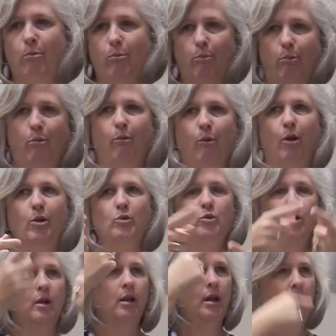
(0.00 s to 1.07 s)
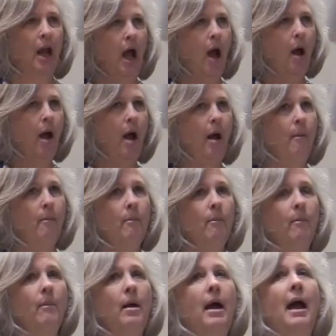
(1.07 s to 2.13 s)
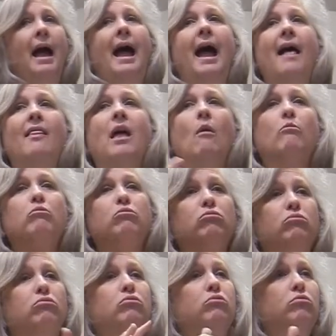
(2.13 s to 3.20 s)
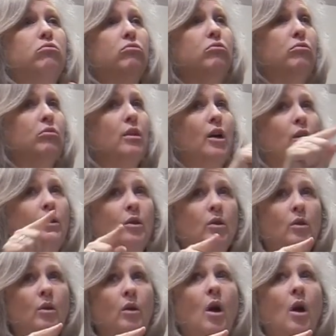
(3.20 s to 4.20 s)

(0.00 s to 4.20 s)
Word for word: and they end up mingling with you, you're going to be in trouble.